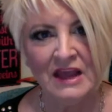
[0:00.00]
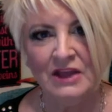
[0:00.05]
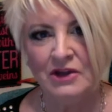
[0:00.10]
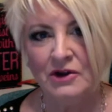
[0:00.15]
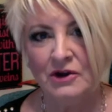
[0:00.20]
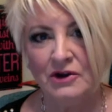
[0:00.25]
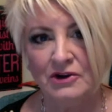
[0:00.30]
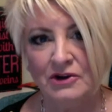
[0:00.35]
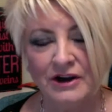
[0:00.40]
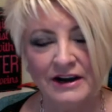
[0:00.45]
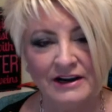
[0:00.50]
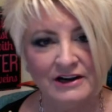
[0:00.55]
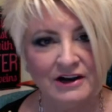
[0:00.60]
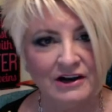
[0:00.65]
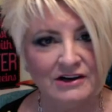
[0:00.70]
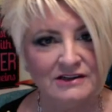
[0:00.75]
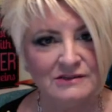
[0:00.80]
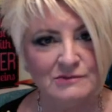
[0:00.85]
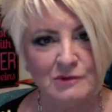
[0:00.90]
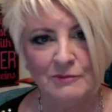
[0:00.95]
Your credit
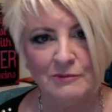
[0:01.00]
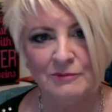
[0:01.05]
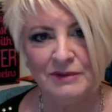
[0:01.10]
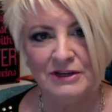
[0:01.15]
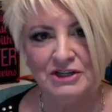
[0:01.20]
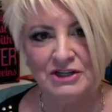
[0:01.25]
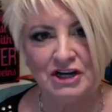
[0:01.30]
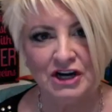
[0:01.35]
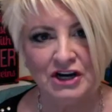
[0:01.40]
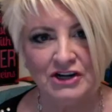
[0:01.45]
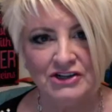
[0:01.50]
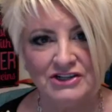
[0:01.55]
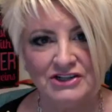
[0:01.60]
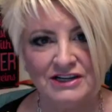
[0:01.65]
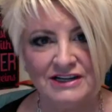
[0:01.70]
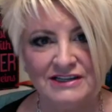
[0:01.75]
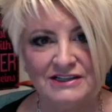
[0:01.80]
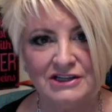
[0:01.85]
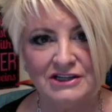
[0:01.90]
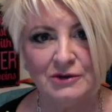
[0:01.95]
cards won't be charged
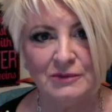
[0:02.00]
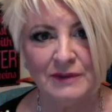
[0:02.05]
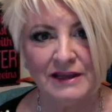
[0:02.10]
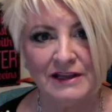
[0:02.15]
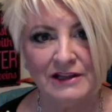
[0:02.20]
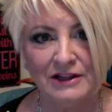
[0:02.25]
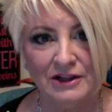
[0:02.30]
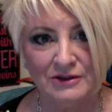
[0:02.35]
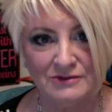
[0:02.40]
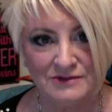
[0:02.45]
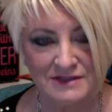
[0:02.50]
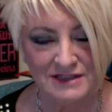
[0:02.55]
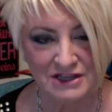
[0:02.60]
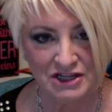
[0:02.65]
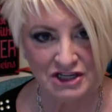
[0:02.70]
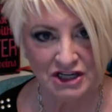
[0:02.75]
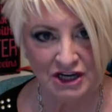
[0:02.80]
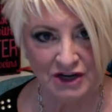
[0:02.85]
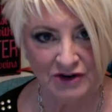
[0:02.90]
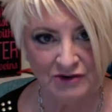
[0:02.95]
until we close the
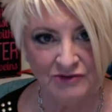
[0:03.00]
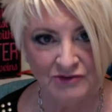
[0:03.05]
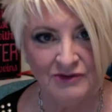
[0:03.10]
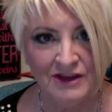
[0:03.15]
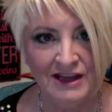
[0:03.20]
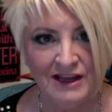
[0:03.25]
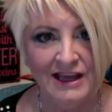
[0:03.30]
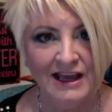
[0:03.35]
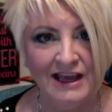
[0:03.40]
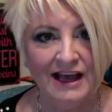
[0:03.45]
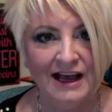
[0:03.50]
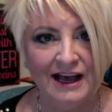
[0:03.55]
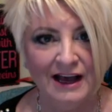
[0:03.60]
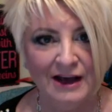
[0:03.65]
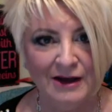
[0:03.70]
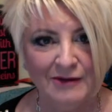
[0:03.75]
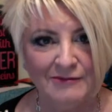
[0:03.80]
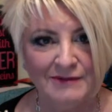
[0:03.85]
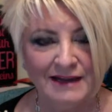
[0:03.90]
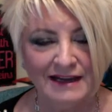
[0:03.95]
show
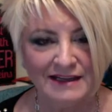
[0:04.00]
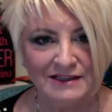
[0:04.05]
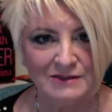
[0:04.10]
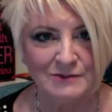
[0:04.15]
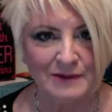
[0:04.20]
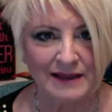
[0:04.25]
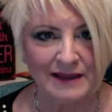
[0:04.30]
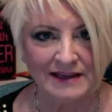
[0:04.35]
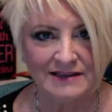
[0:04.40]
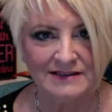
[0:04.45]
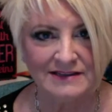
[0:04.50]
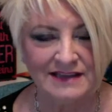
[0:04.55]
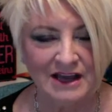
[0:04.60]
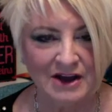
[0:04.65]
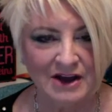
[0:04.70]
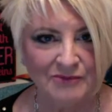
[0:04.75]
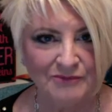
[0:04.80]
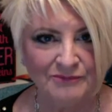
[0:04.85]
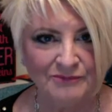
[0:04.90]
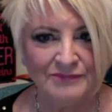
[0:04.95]
um, next week. So
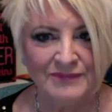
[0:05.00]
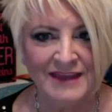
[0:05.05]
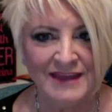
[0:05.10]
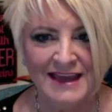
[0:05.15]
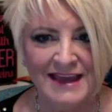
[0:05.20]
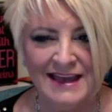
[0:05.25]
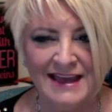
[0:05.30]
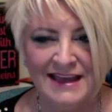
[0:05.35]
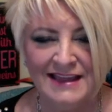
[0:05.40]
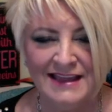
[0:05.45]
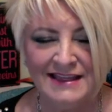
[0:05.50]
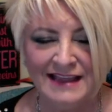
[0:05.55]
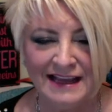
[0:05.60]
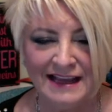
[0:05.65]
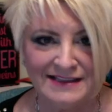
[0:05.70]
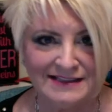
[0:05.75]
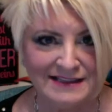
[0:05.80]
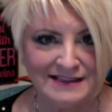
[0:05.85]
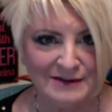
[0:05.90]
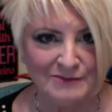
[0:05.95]

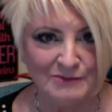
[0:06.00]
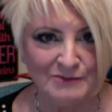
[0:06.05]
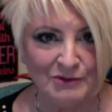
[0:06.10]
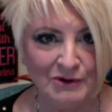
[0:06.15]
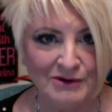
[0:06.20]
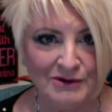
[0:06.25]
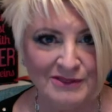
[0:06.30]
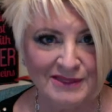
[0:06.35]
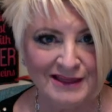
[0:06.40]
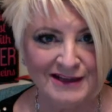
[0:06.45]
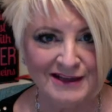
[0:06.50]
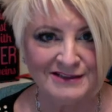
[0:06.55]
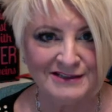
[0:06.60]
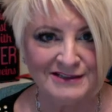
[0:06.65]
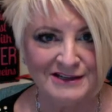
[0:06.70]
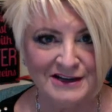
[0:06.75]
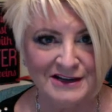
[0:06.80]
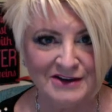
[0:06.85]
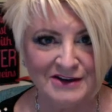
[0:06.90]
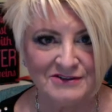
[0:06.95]
that's an important thing
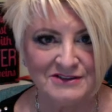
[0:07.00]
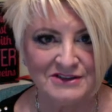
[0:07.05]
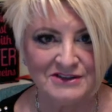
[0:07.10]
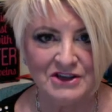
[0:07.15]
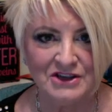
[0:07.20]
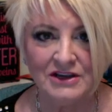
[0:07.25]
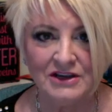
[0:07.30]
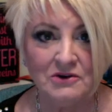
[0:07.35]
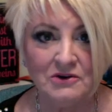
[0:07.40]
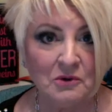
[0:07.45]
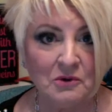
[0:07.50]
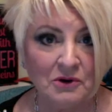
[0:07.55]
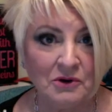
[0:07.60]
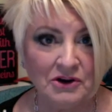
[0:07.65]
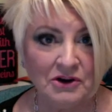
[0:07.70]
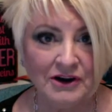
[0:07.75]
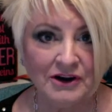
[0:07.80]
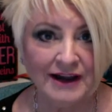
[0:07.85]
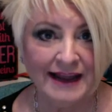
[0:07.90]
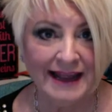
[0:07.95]
to know. So you can
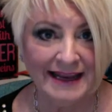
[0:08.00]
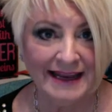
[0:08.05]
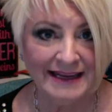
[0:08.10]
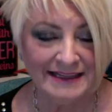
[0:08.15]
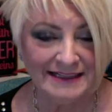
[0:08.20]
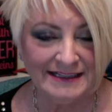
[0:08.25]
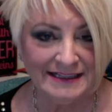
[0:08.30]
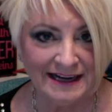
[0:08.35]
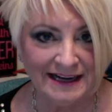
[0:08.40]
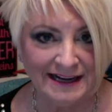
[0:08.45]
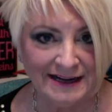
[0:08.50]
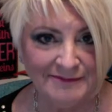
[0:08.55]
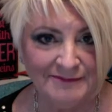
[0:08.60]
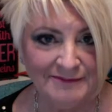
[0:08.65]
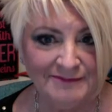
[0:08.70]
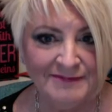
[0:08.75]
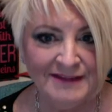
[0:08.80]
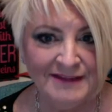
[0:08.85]
order at any time.